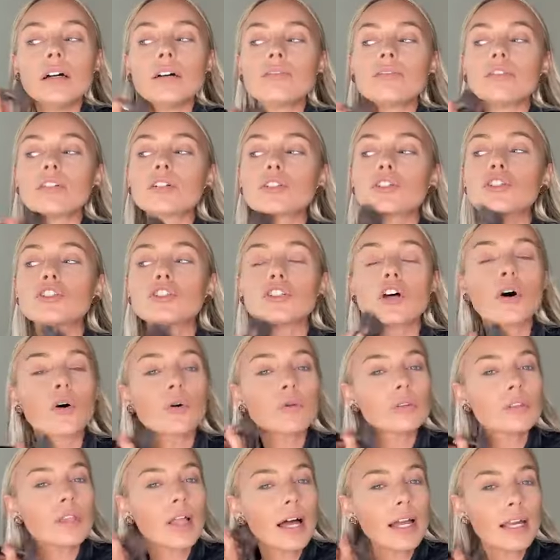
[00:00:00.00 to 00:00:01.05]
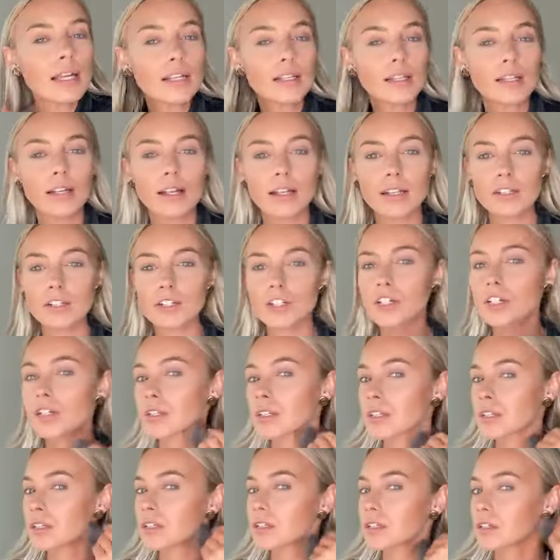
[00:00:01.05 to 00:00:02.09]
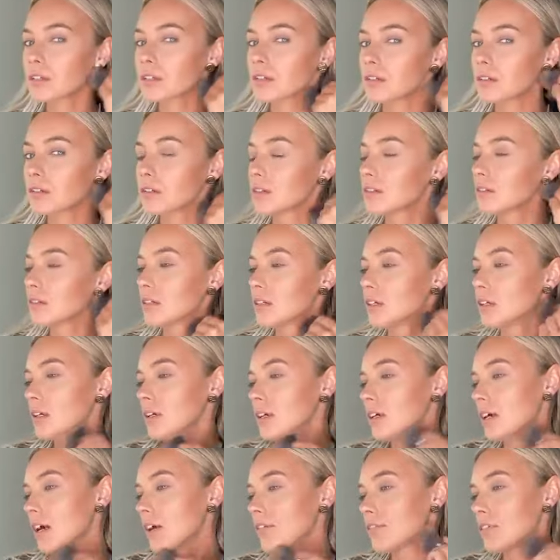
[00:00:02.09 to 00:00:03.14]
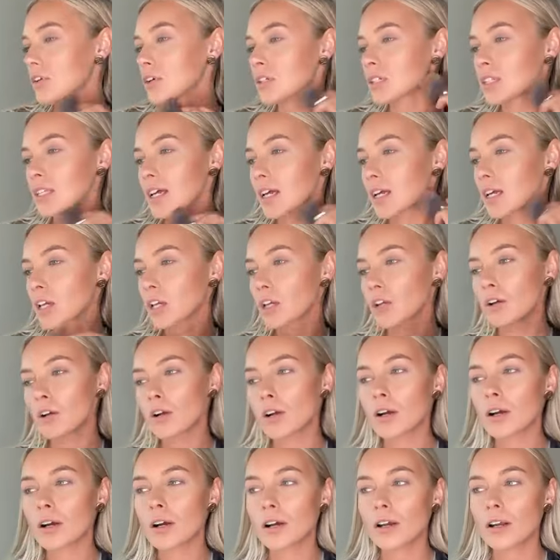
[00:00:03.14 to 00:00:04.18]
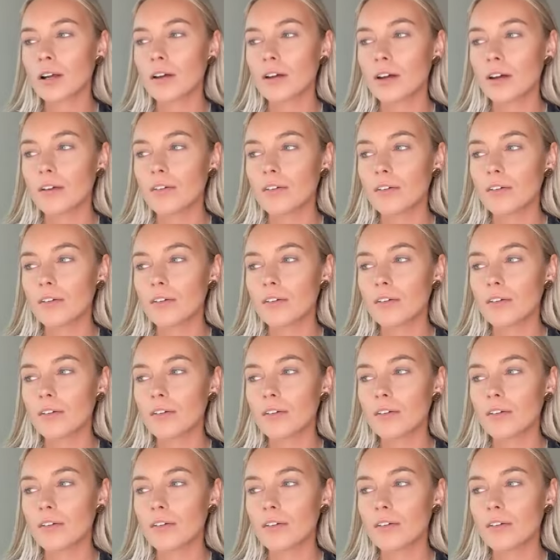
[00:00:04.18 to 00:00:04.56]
It feels so light and just, it feels like you're